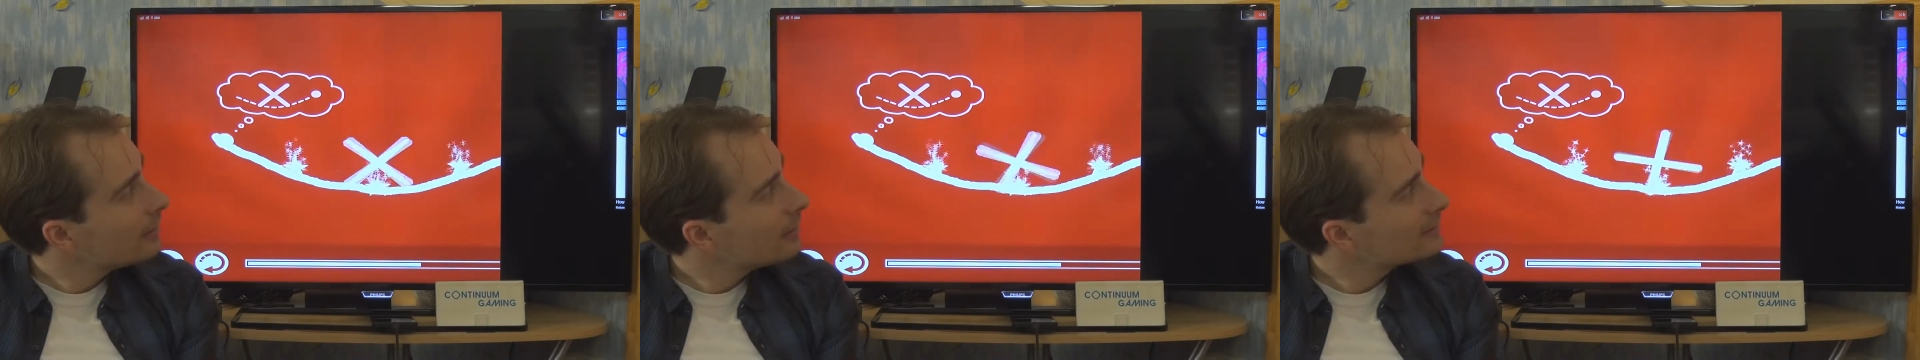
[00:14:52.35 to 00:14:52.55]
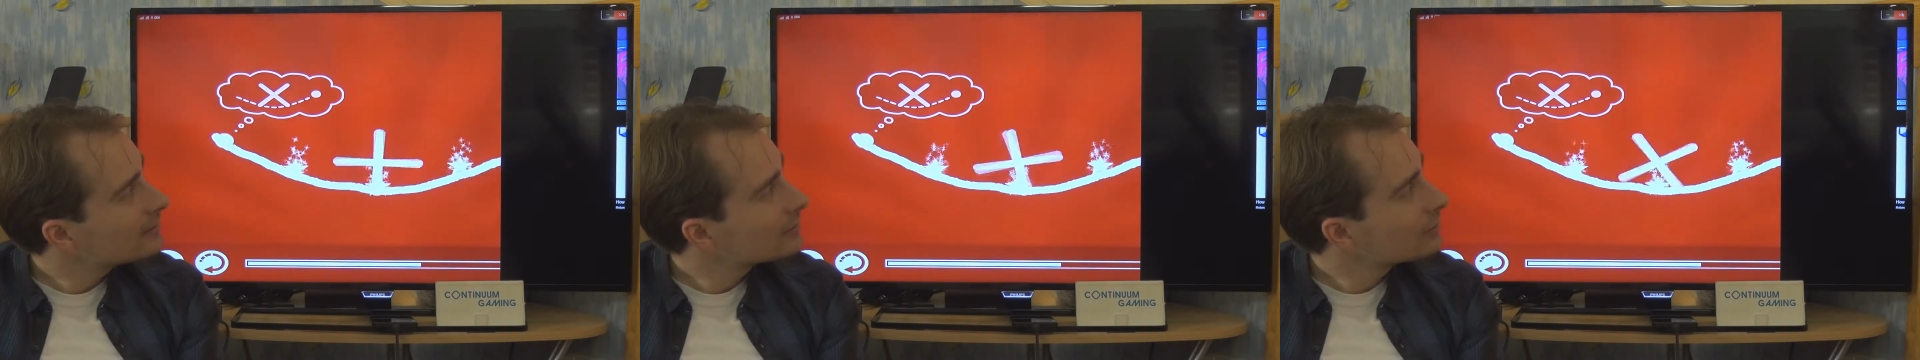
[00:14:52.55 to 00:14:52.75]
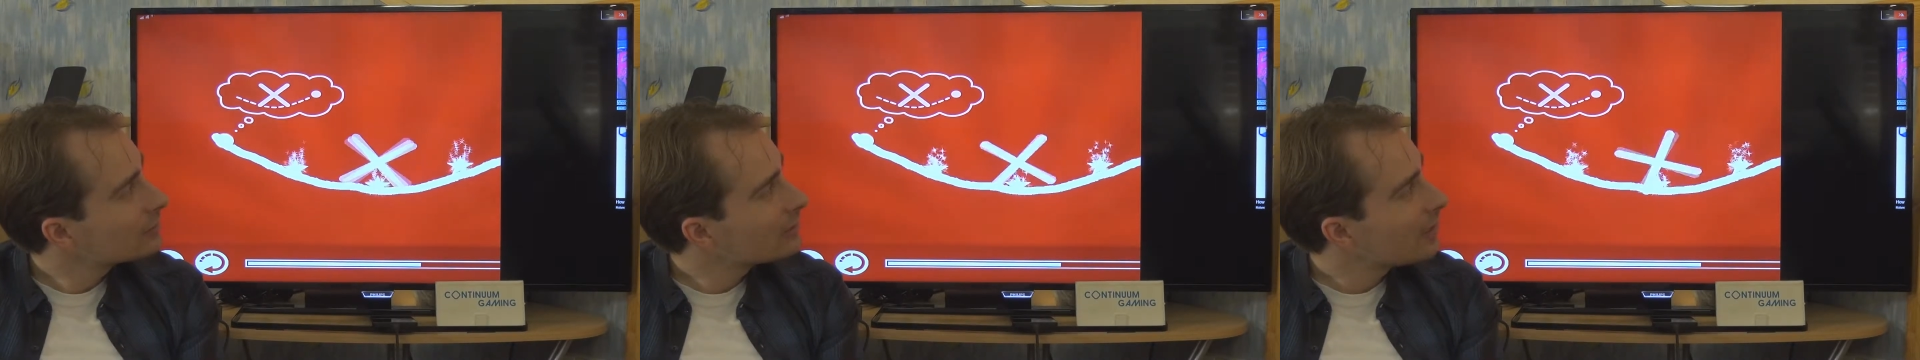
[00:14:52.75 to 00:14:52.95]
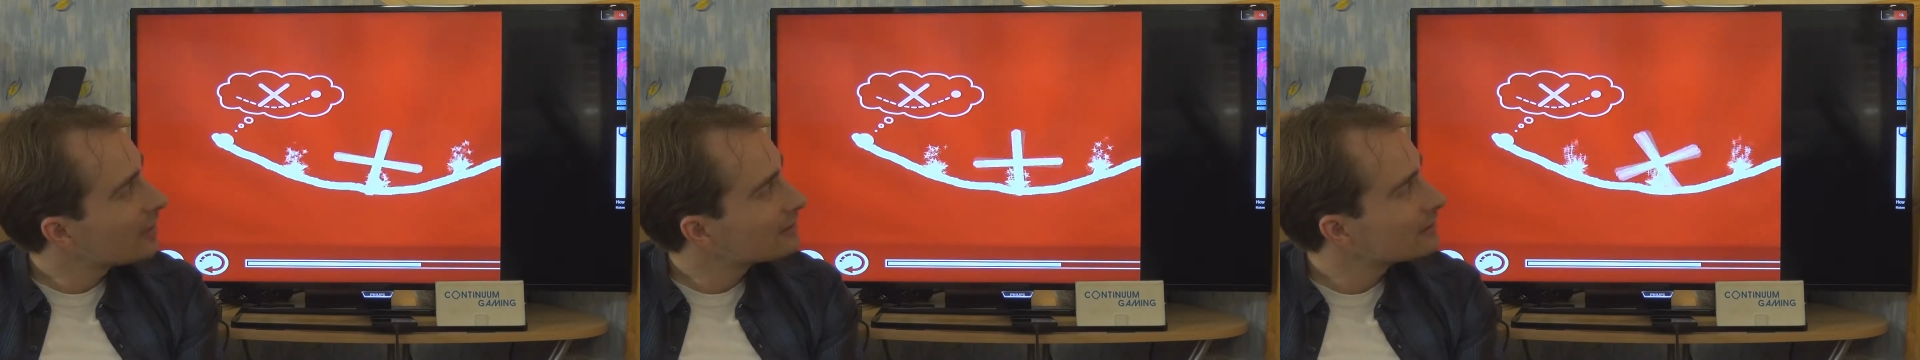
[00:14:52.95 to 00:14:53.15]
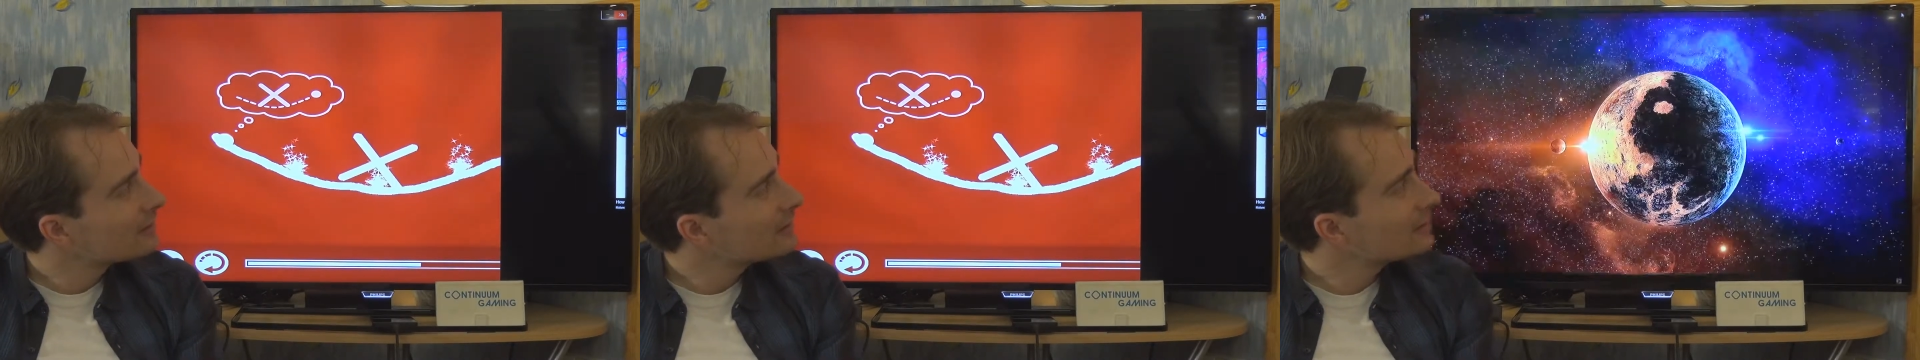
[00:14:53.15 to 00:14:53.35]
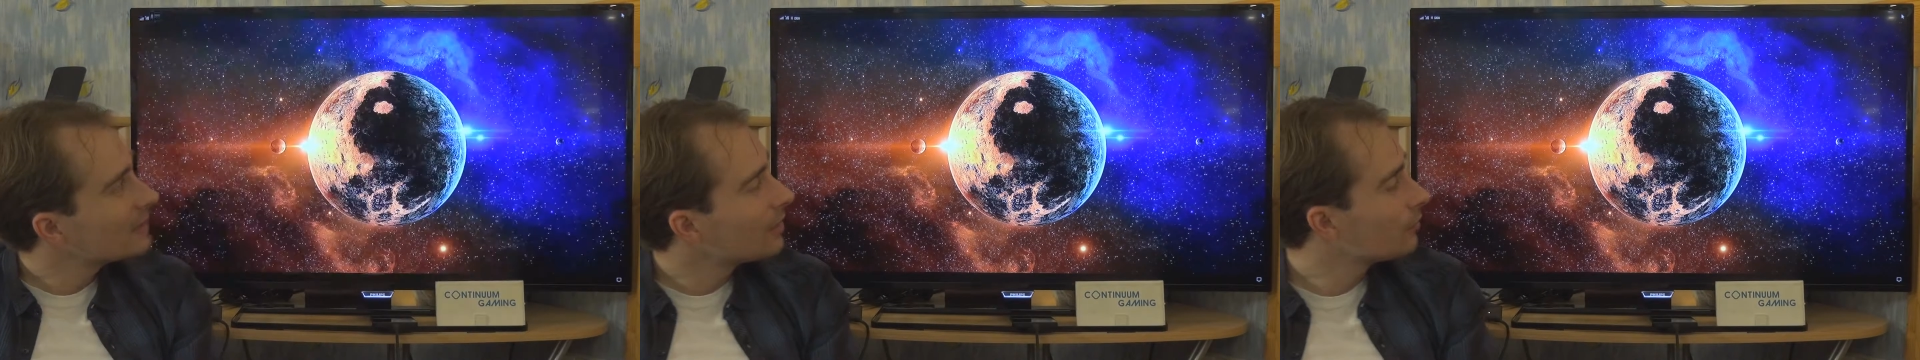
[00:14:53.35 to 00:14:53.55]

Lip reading: let's do it like this.